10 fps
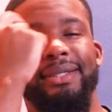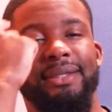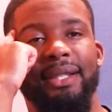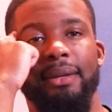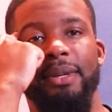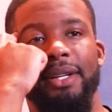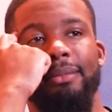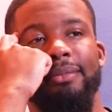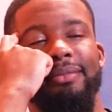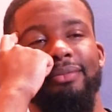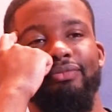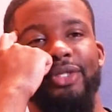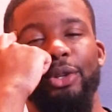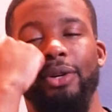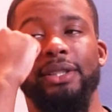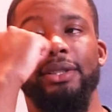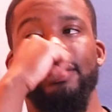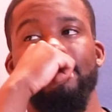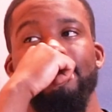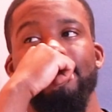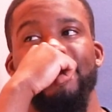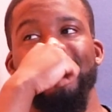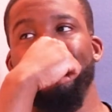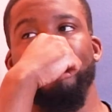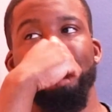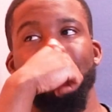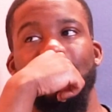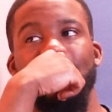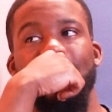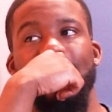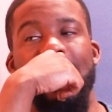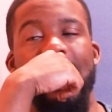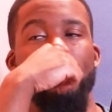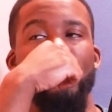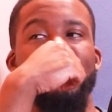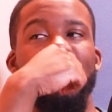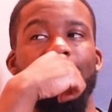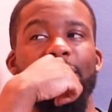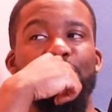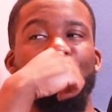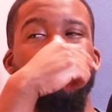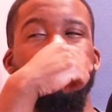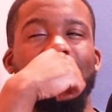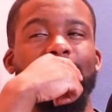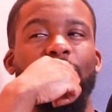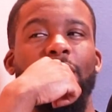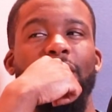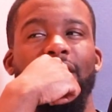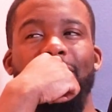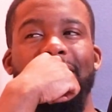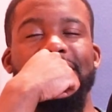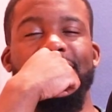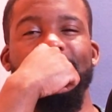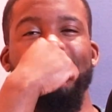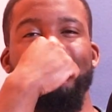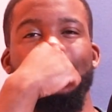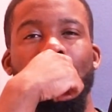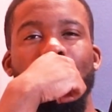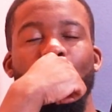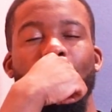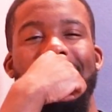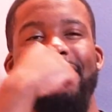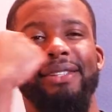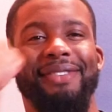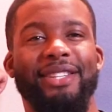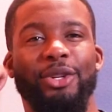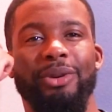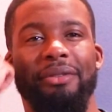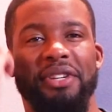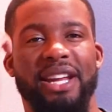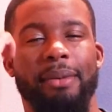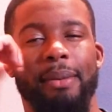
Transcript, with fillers: See me, I'm don't know actually. Just I'm not scared, I'm intrigued, that's more the word, but I just think, will I have something to do every day by